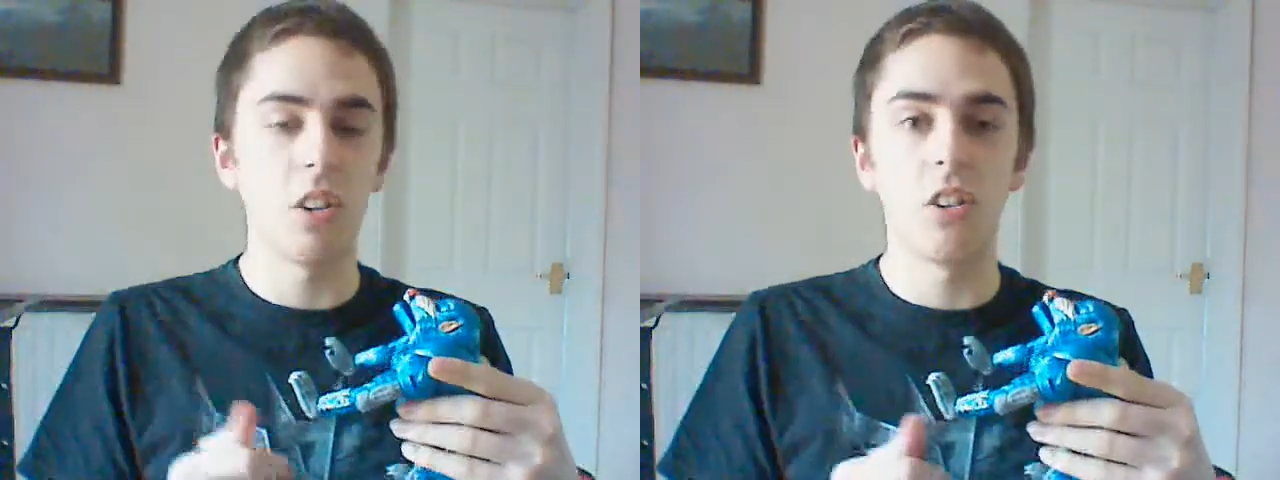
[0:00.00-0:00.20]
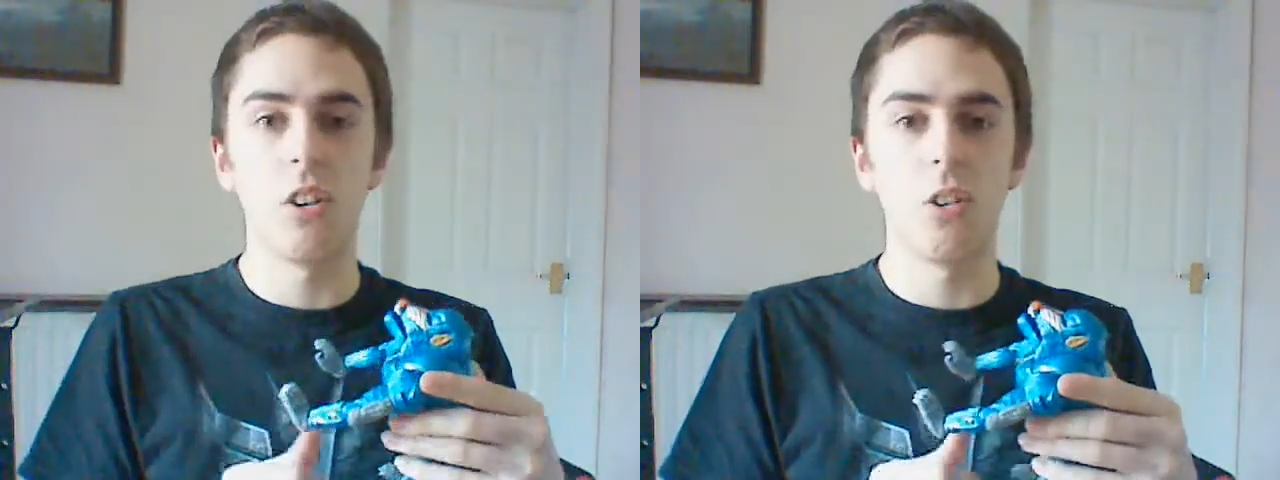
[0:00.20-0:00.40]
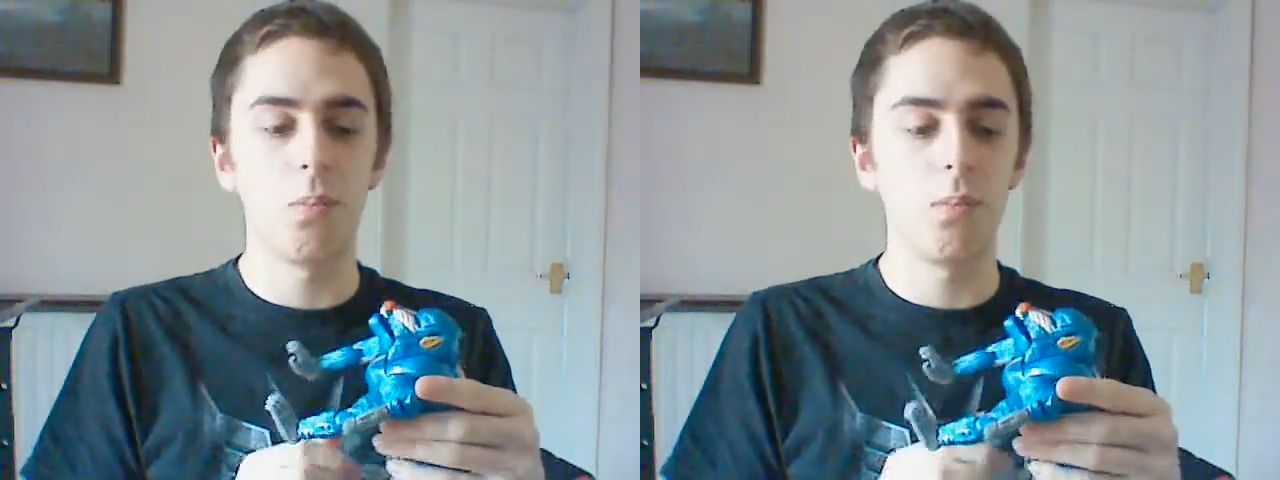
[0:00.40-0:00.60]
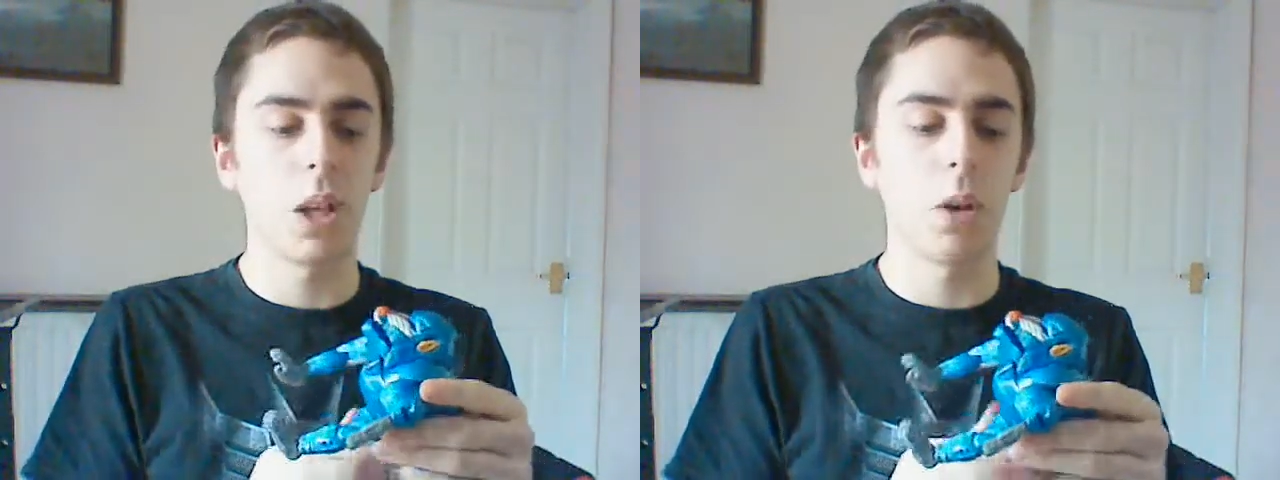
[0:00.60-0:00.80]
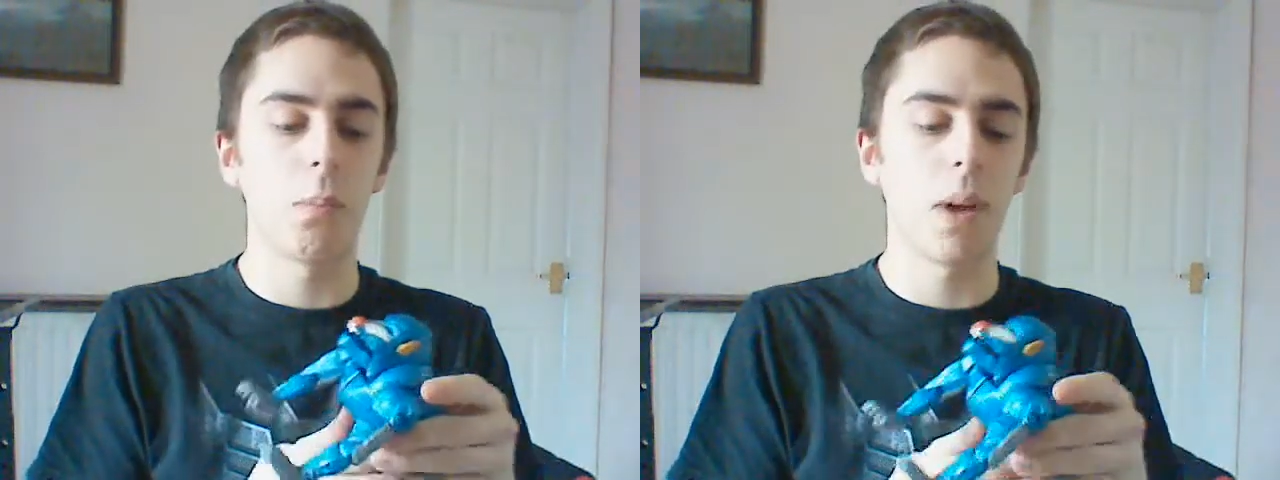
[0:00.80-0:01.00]
It'll
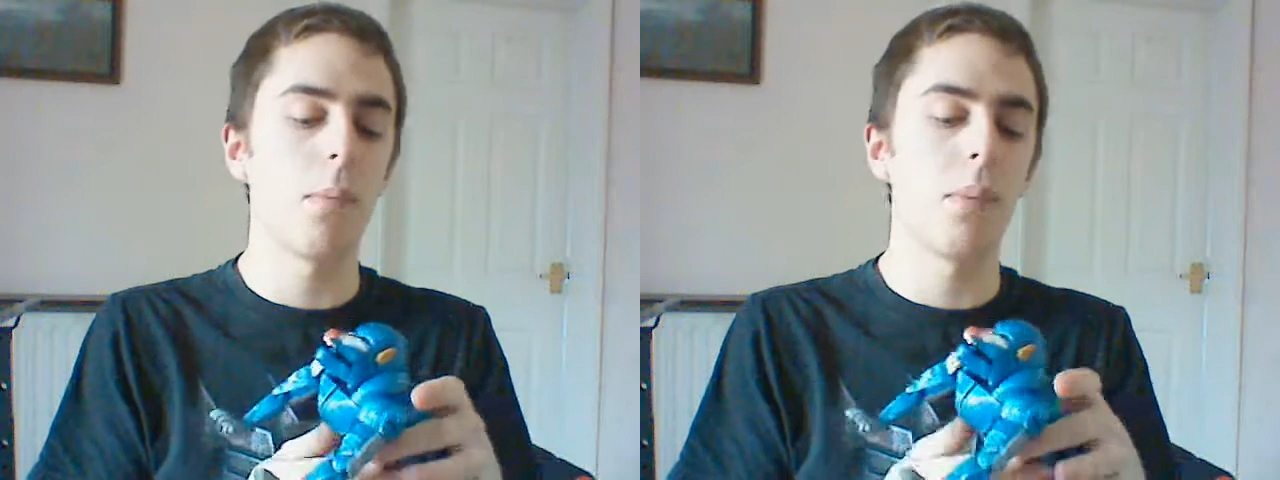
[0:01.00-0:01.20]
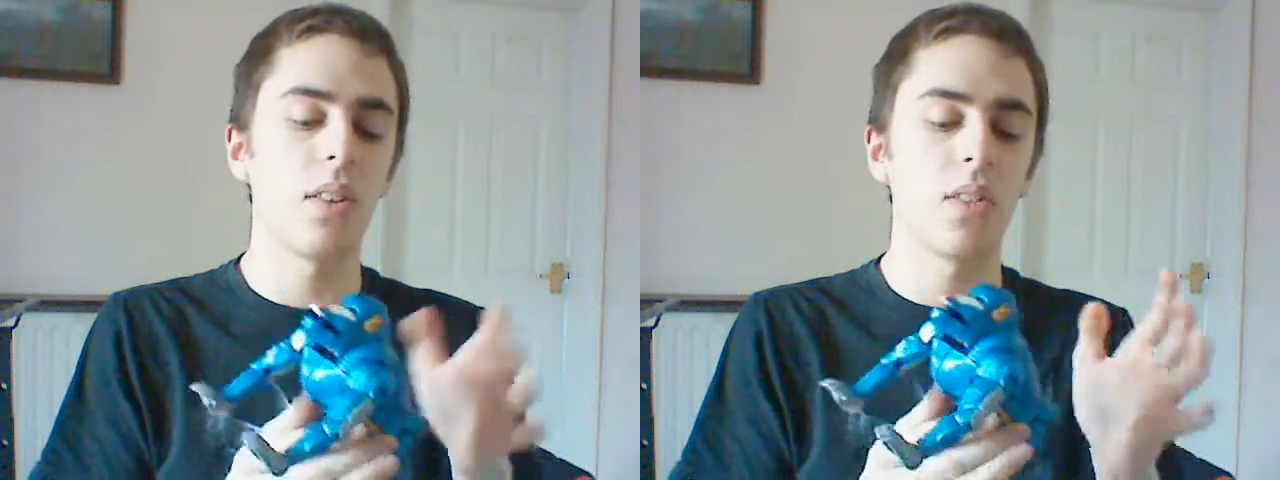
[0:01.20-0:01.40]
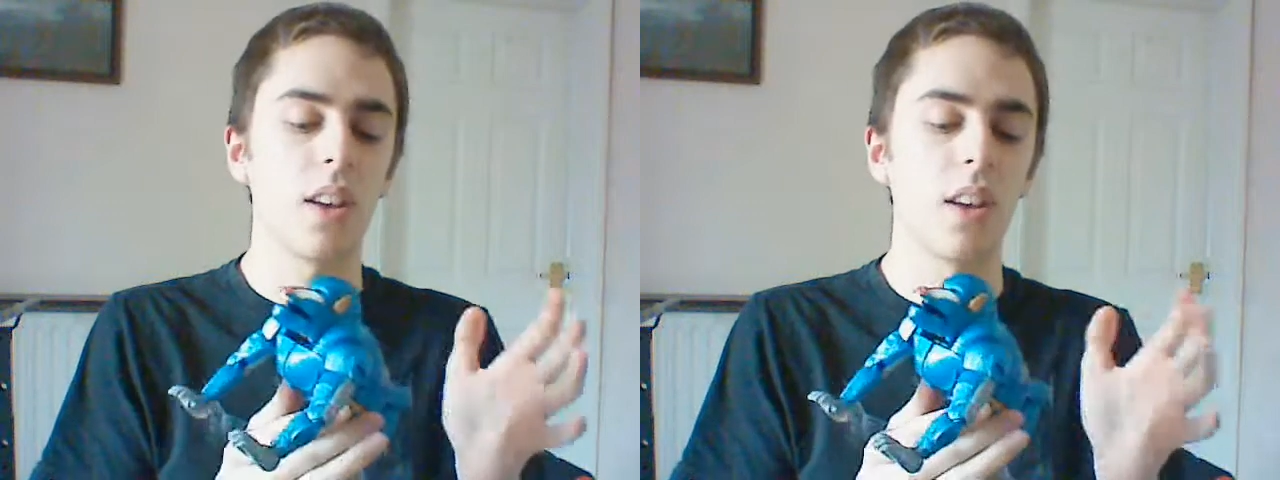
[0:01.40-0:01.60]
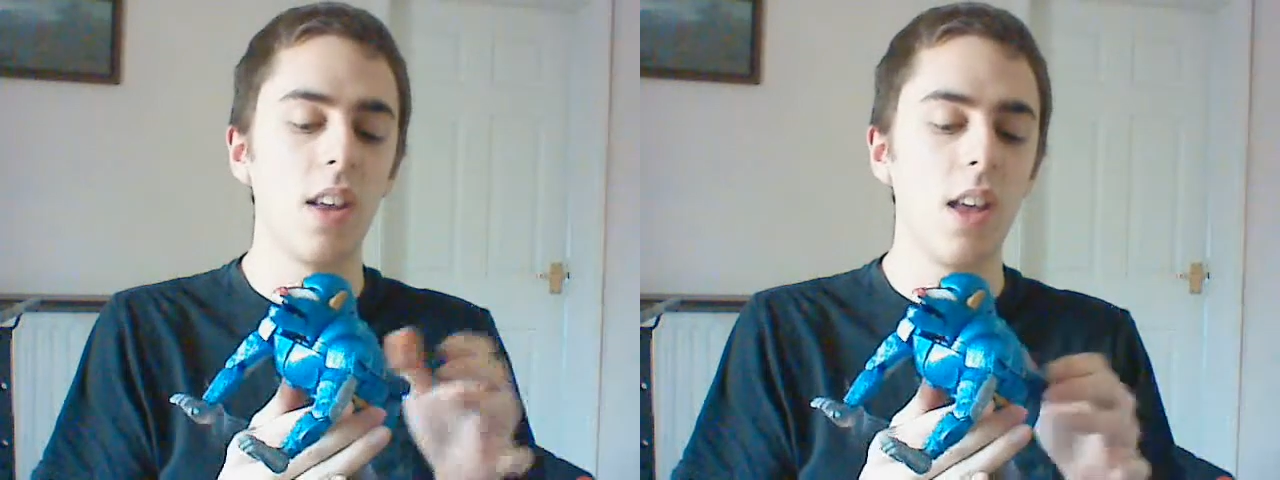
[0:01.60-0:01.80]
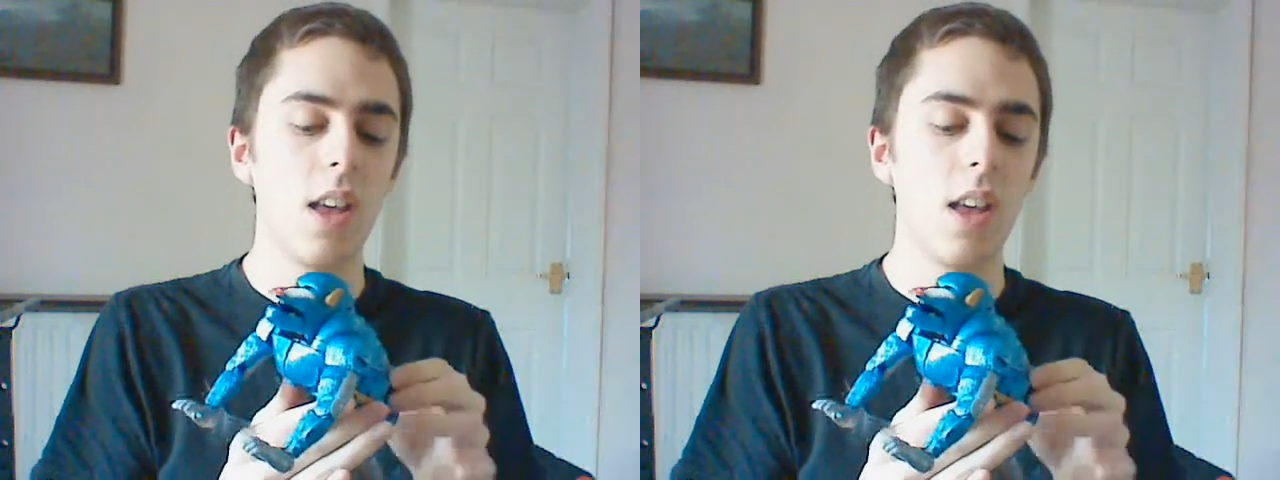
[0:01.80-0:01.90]
become better because it